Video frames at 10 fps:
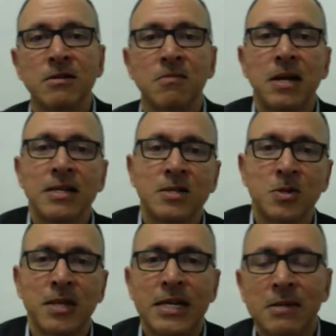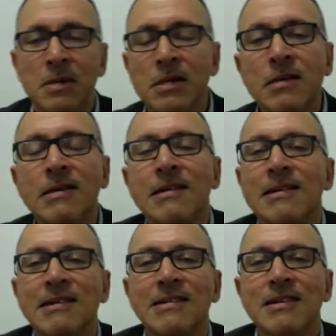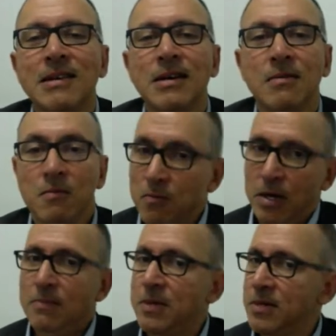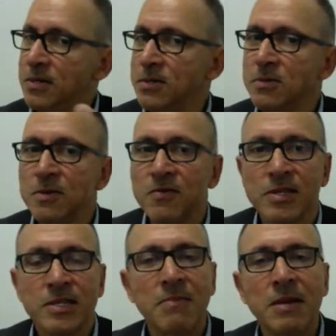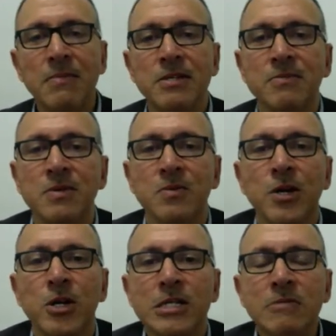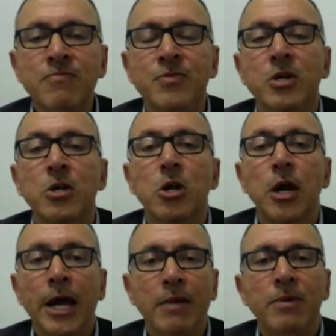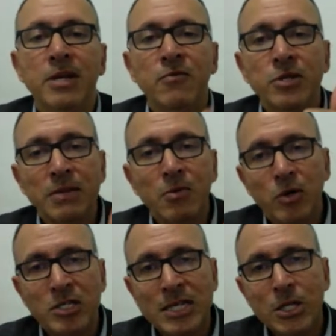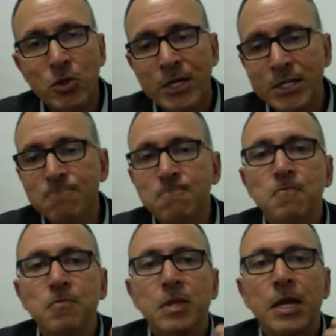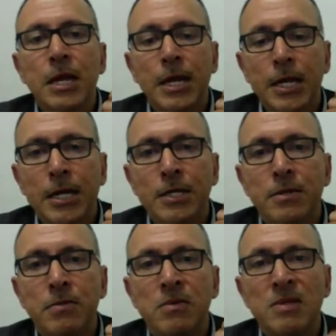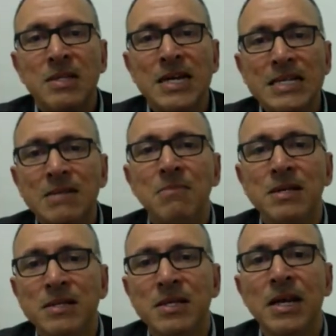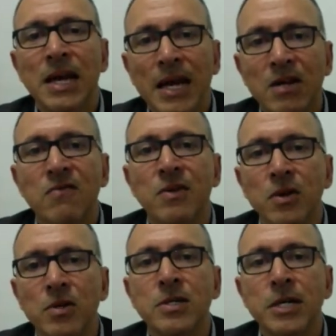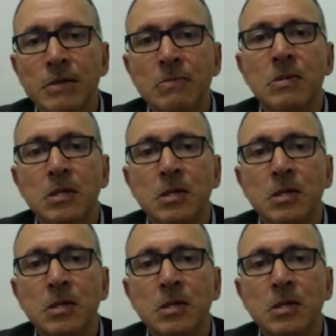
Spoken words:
reply is to that email. Why? Because you have got the same name as me. Why not? Hey, but if you tell me what state you are in 19 months is a heck of a long time,